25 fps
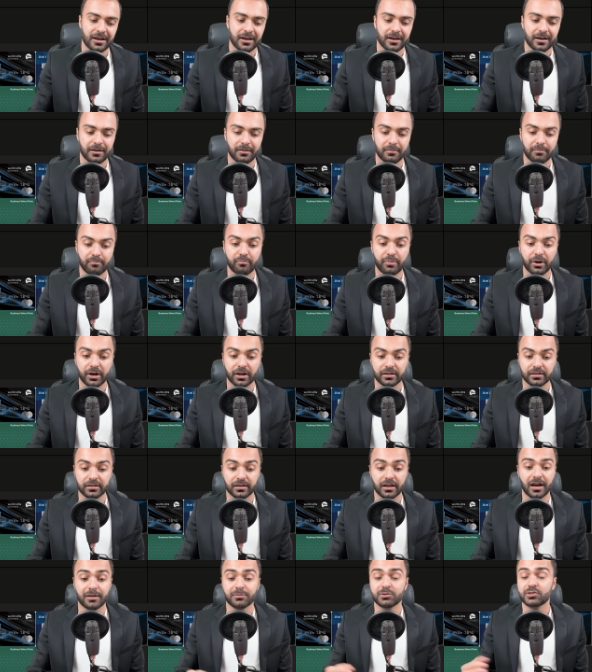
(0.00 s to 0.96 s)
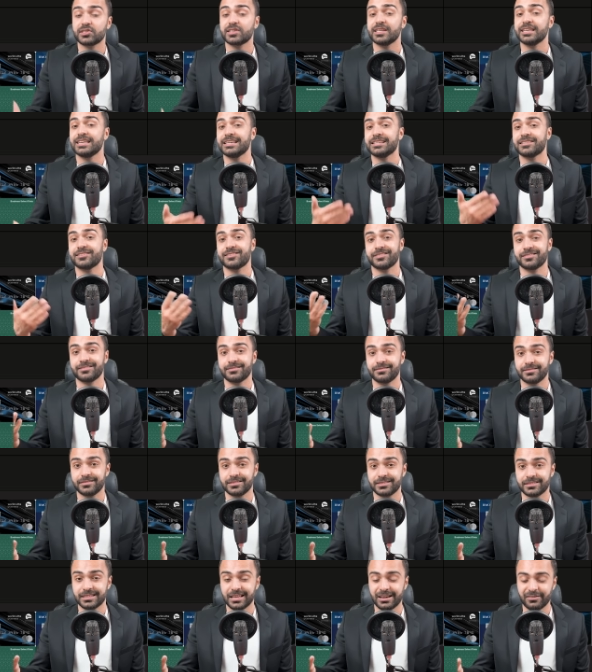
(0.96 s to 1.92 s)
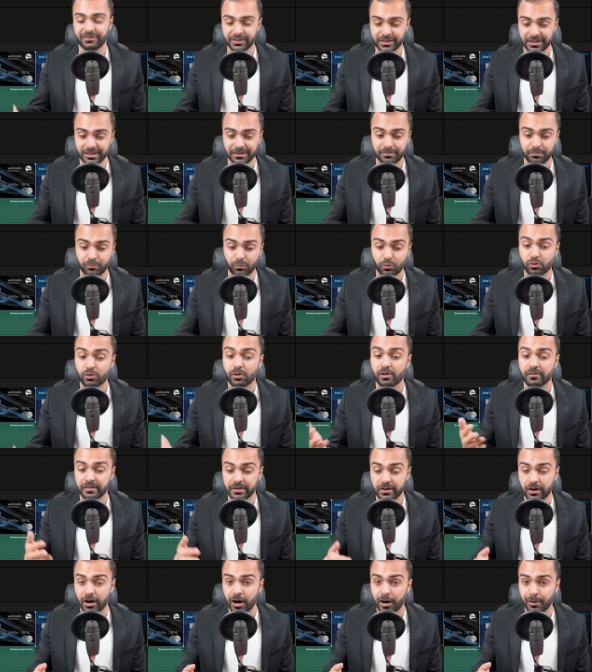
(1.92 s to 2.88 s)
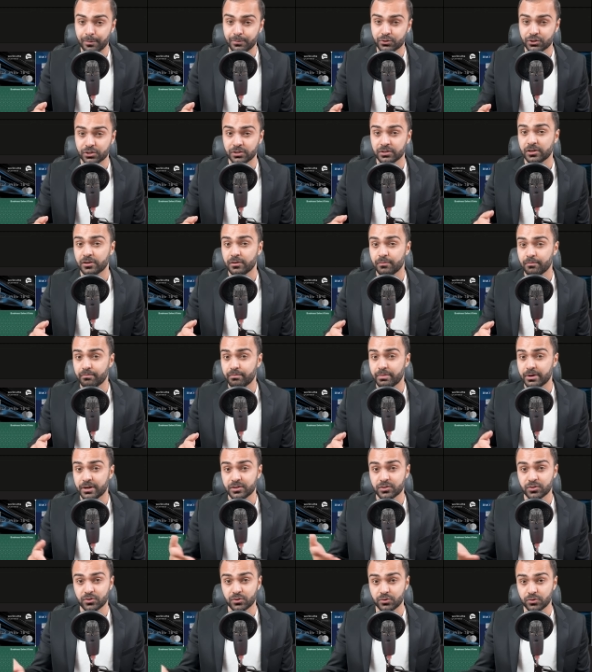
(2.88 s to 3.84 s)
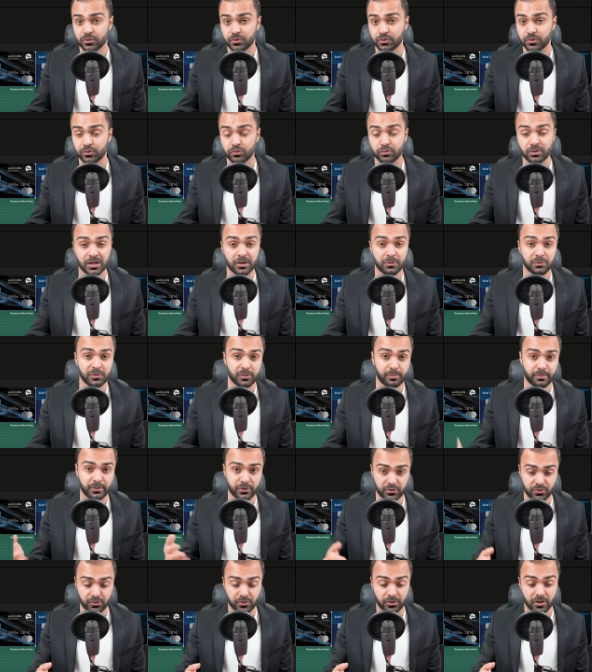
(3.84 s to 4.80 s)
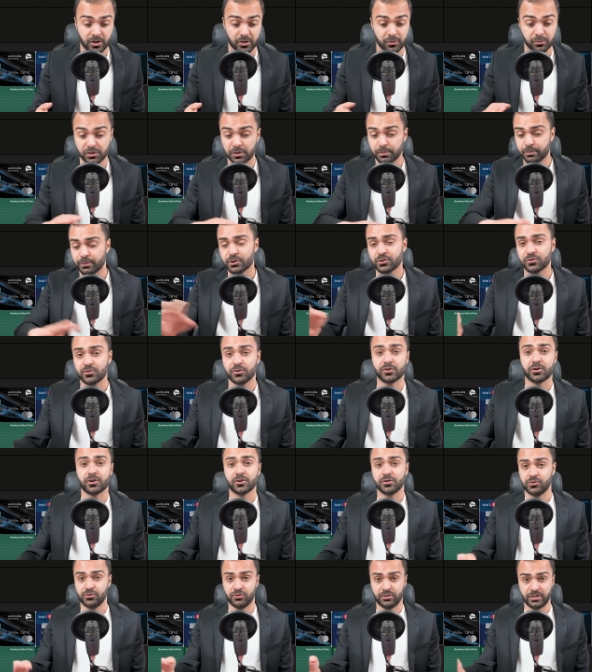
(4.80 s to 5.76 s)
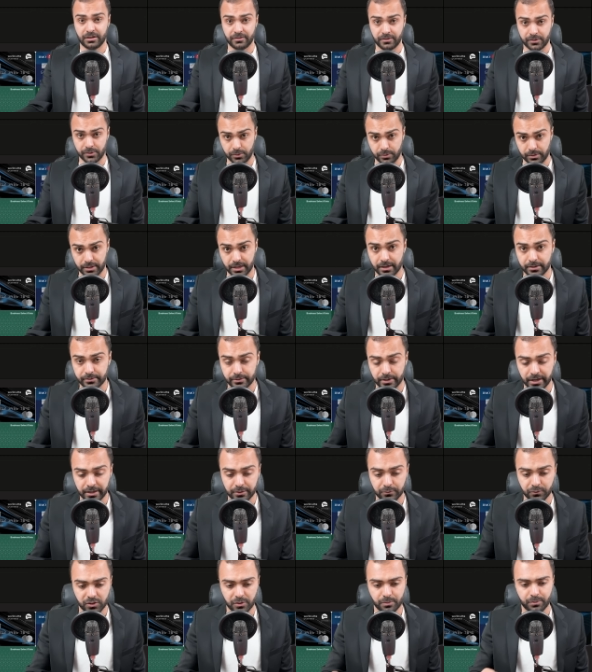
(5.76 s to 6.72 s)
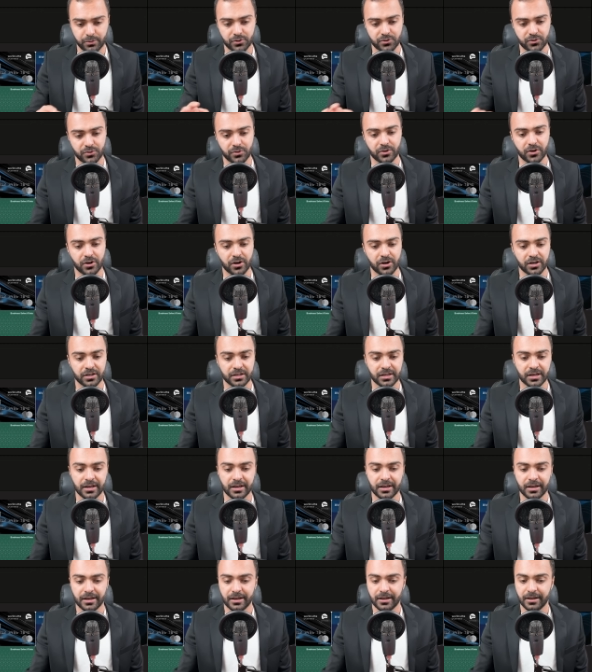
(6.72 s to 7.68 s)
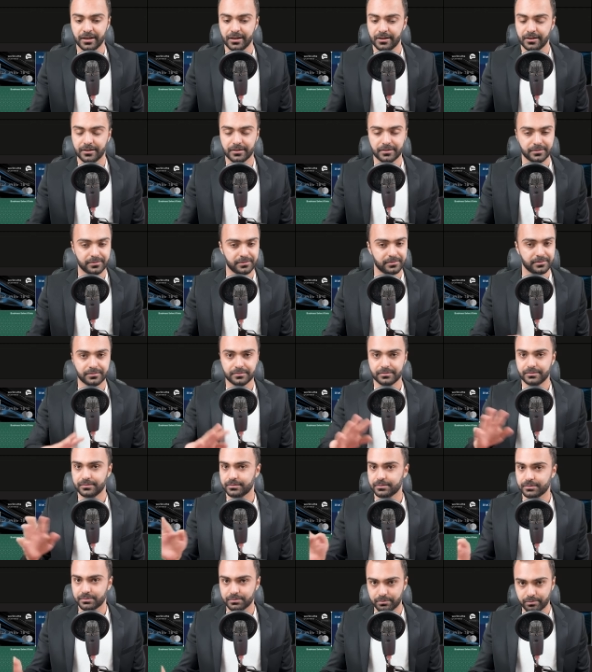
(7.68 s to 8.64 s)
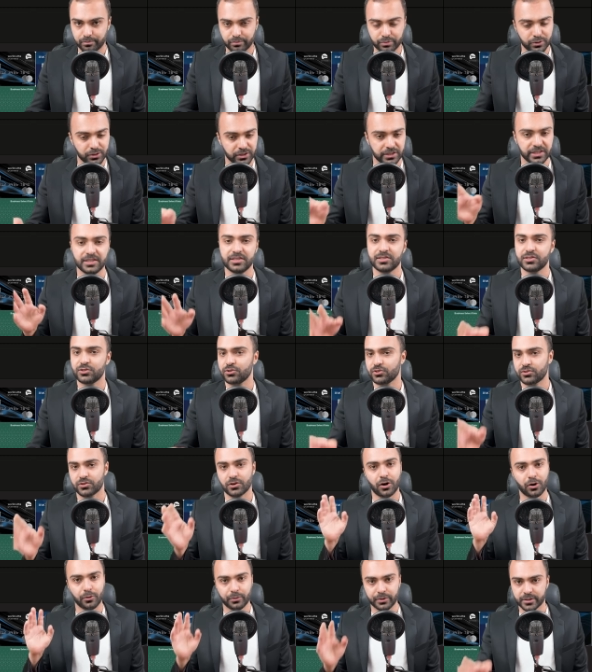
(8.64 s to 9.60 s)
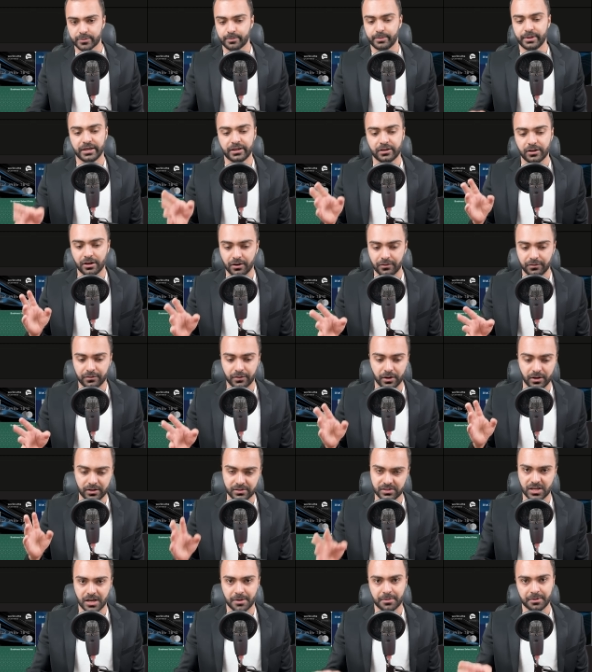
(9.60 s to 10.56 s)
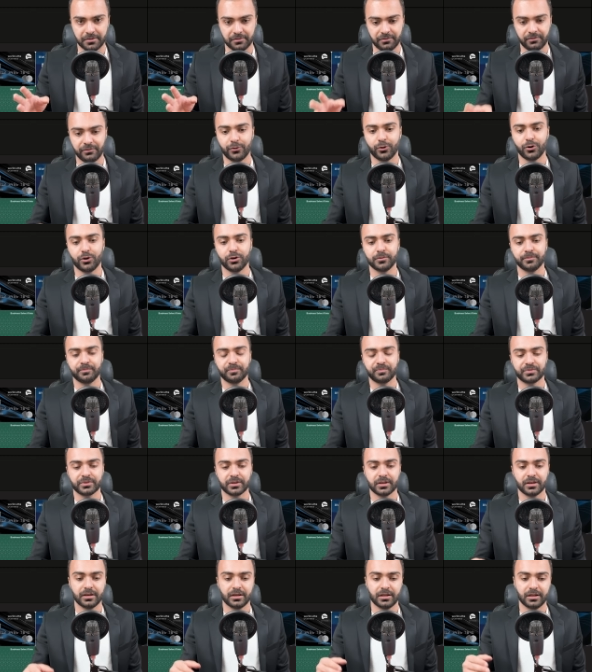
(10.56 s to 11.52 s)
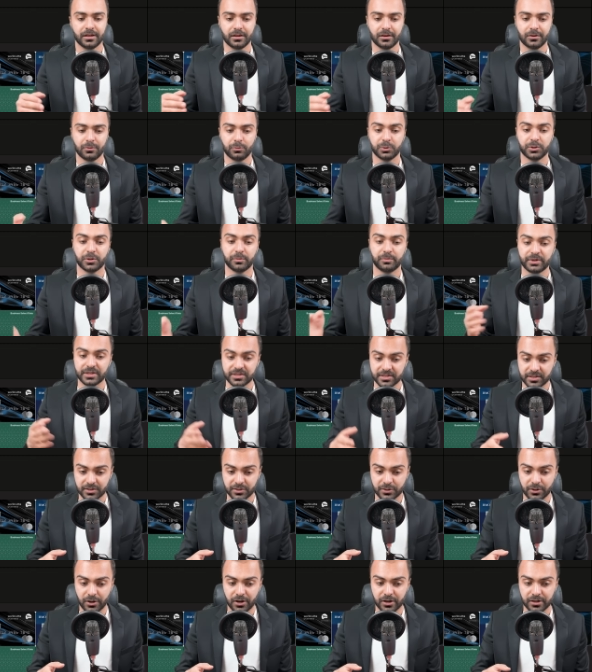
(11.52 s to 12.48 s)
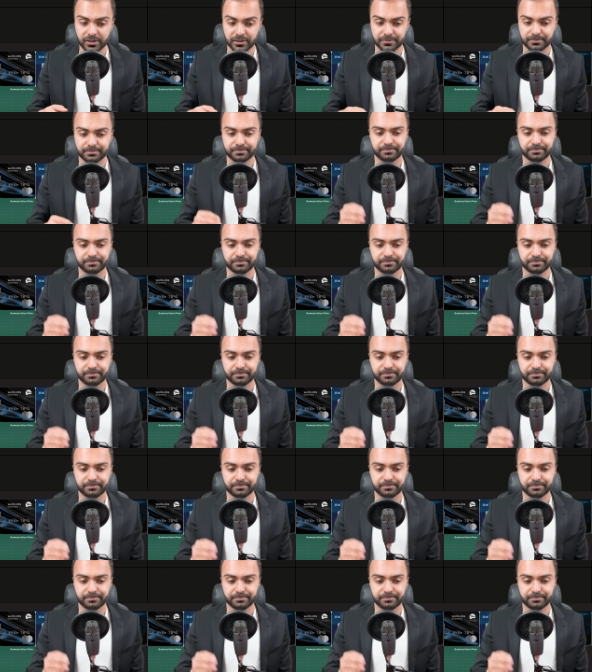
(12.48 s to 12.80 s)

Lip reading: But I'm just saying it's definitely more of an option compared to doing it with a personal card. With a personal card, you should never do that, right? With the personal card, please just always pay it off on time and in full. With a business card,